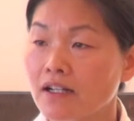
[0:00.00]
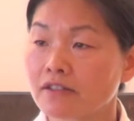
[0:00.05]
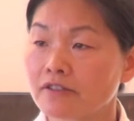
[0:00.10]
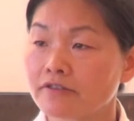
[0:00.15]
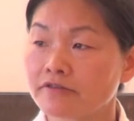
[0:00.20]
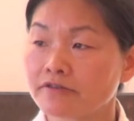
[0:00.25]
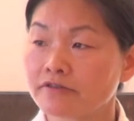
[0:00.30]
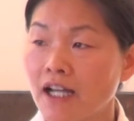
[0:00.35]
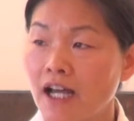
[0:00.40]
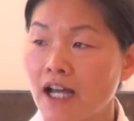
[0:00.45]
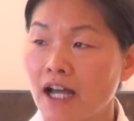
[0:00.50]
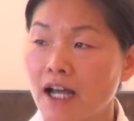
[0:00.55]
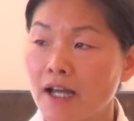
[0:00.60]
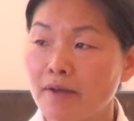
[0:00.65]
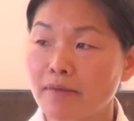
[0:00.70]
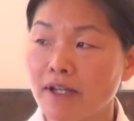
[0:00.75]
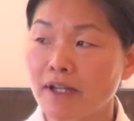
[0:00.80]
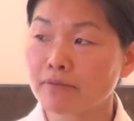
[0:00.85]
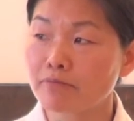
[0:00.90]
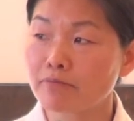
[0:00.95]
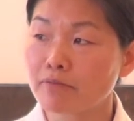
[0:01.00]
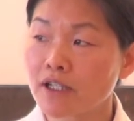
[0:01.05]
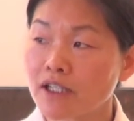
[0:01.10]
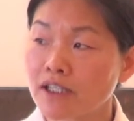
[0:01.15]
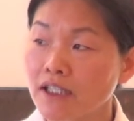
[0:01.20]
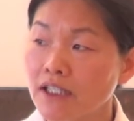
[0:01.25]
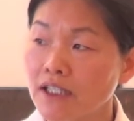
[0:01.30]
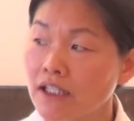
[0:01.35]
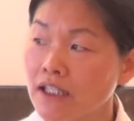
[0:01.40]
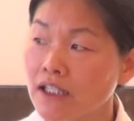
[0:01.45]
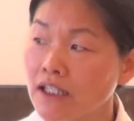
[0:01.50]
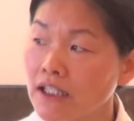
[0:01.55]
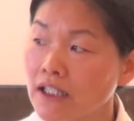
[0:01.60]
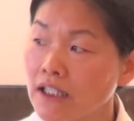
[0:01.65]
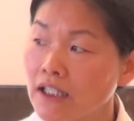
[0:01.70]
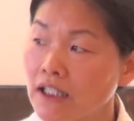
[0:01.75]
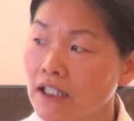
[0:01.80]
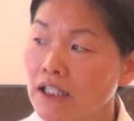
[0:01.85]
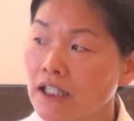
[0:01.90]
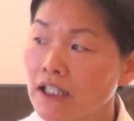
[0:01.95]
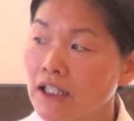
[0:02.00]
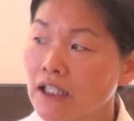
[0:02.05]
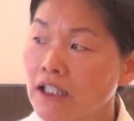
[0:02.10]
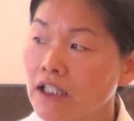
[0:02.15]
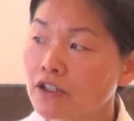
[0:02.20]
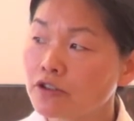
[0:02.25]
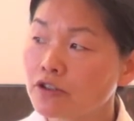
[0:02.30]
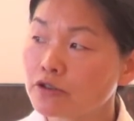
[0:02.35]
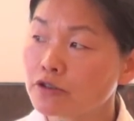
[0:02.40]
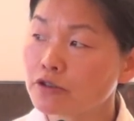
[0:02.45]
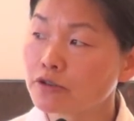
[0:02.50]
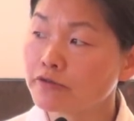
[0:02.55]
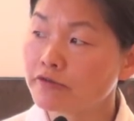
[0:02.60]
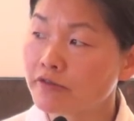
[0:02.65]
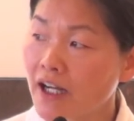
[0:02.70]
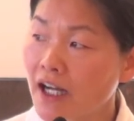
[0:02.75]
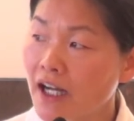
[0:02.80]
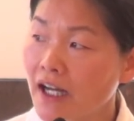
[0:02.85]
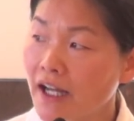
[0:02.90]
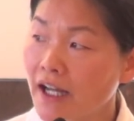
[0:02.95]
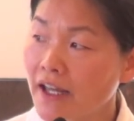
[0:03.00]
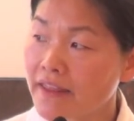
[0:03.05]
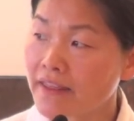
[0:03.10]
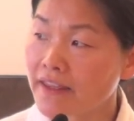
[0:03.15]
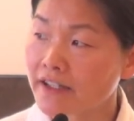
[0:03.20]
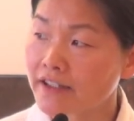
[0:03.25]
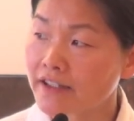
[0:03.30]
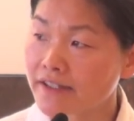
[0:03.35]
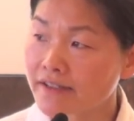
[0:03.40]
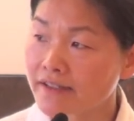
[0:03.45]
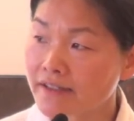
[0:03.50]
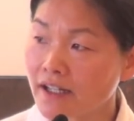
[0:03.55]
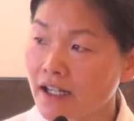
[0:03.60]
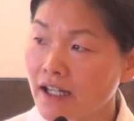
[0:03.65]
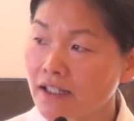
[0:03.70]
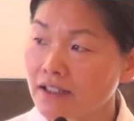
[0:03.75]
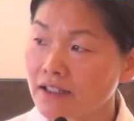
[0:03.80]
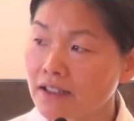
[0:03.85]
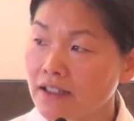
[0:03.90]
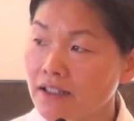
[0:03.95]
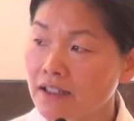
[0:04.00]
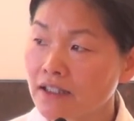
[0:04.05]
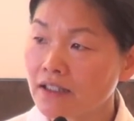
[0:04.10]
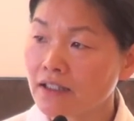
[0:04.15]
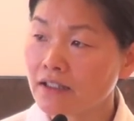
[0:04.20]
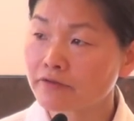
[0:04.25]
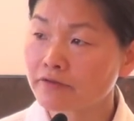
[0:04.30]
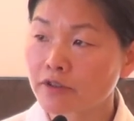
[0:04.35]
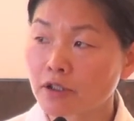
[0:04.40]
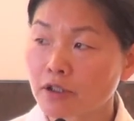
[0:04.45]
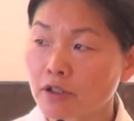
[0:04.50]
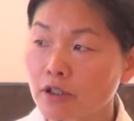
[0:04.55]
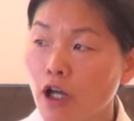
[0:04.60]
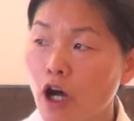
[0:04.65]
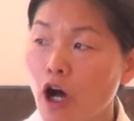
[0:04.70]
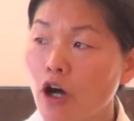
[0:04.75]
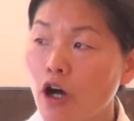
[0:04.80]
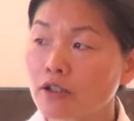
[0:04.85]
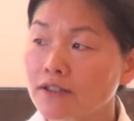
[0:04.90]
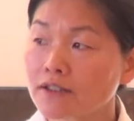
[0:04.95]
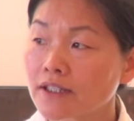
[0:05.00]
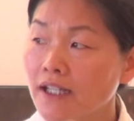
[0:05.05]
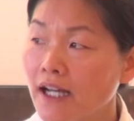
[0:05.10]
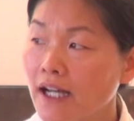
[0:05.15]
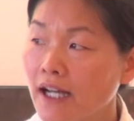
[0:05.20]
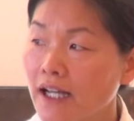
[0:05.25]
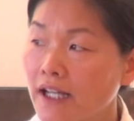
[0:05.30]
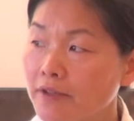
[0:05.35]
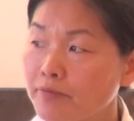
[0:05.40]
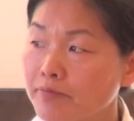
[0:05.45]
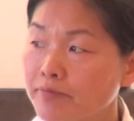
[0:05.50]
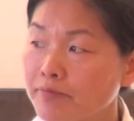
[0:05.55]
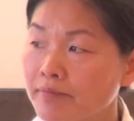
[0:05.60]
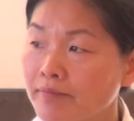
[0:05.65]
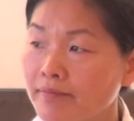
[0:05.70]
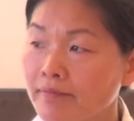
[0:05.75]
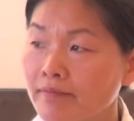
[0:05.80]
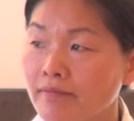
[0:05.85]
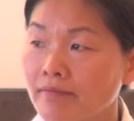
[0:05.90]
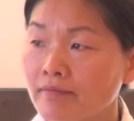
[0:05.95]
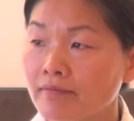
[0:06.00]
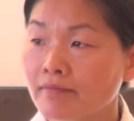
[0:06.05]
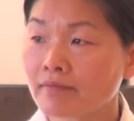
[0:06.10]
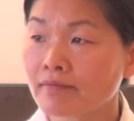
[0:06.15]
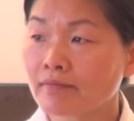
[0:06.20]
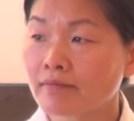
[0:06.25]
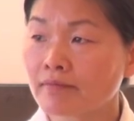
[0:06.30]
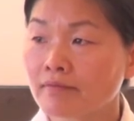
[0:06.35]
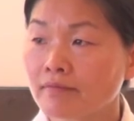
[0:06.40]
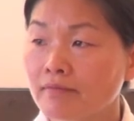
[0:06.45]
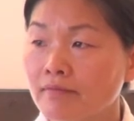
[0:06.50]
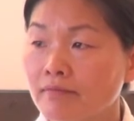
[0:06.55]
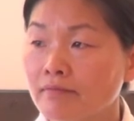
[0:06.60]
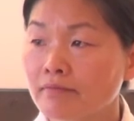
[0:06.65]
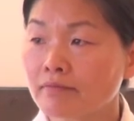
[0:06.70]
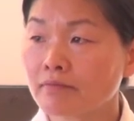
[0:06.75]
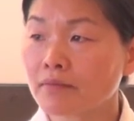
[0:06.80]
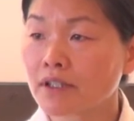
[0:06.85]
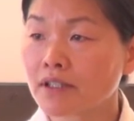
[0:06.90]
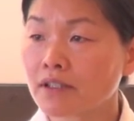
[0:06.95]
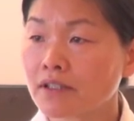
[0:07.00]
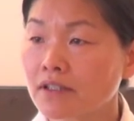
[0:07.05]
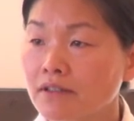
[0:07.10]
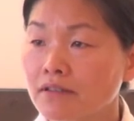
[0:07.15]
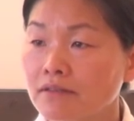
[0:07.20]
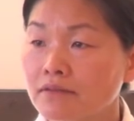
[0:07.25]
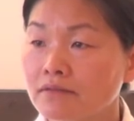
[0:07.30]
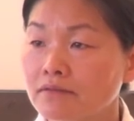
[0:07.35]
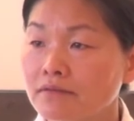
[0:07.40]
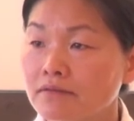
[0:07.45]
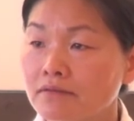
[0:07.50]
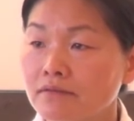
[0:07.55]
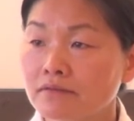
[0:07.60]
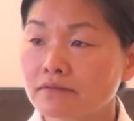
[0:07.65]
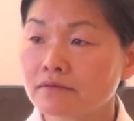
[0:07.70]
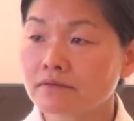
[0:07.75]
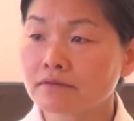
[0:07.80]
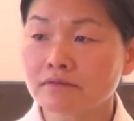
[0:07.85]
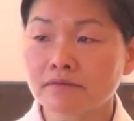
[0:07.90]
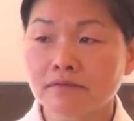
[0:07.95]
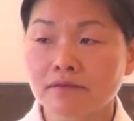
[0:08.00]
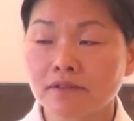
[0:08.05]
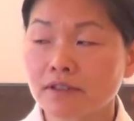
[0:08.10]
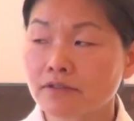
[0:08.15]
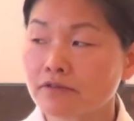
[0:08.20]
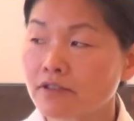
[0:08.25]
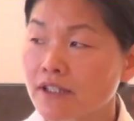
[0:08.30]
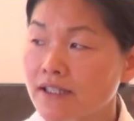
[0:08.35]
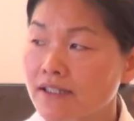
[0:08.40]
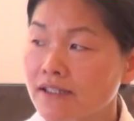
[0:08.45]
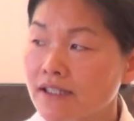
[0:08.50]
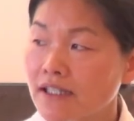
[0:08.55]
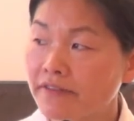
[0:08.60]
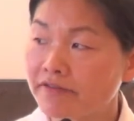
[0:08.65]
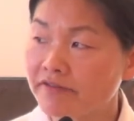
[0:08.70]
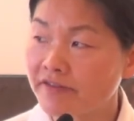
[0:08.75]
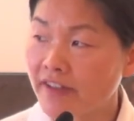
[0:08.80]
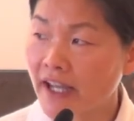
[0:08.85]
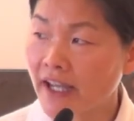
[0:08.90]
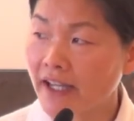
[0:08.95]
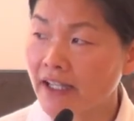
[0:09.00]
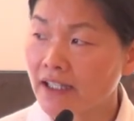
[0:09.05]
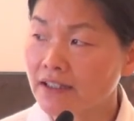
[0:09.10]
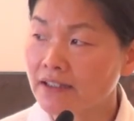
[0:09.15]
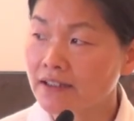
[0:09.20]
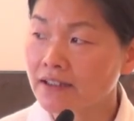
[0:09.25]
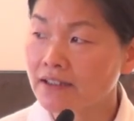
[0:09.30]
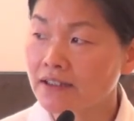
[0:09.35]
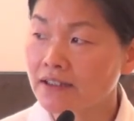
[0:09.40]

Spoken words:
of time and money to find their son for a long time, but it was in vain.